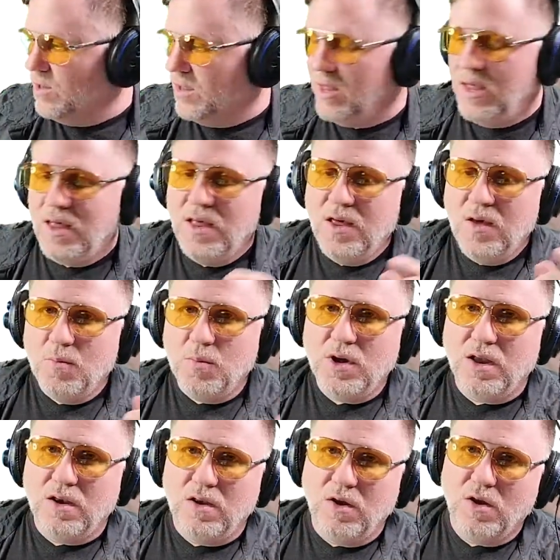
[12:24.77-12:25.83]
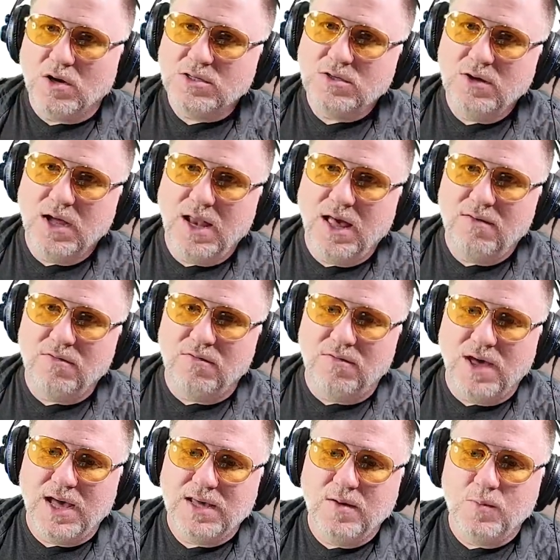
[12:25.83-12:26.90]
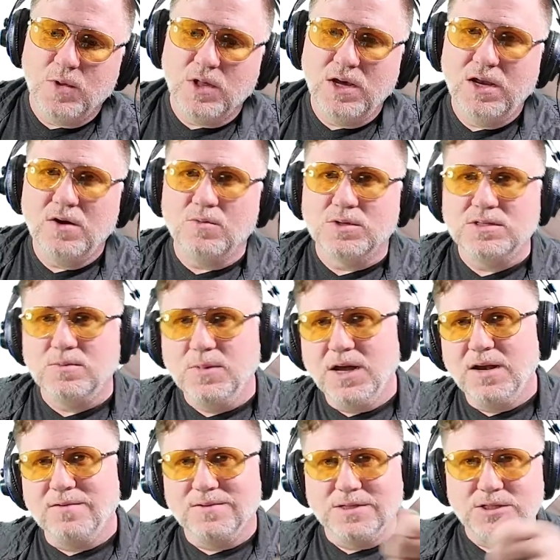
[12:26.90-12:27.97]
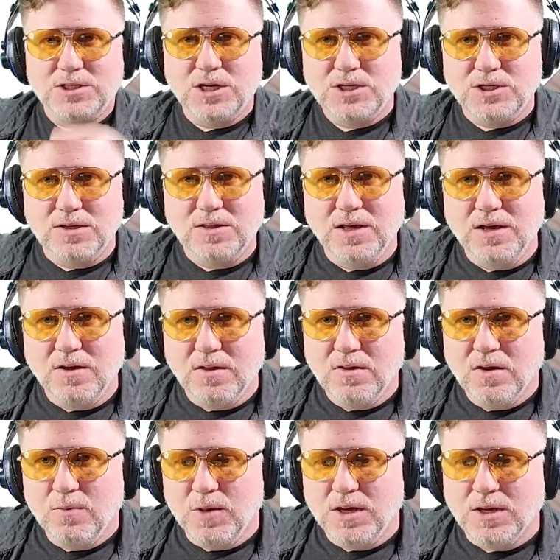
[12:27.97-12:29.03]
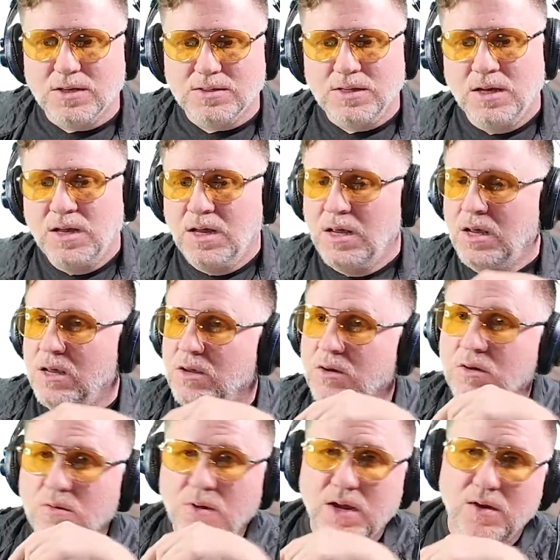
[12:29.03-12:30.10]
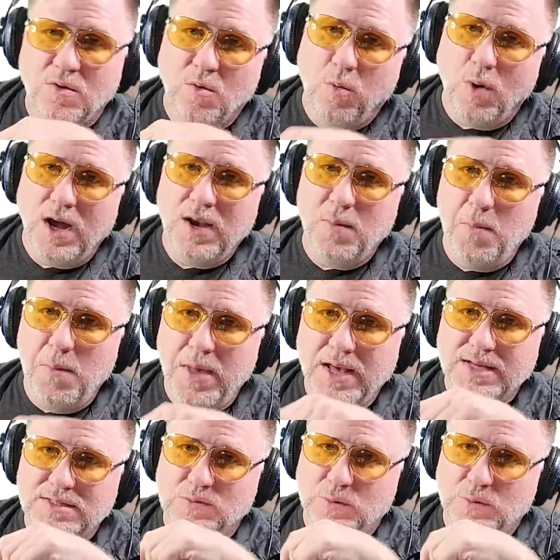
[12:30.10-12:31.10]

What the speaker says: it. But you also got to have a vacuum cleaner with some kind of a suction thing on there, because you create quite a mess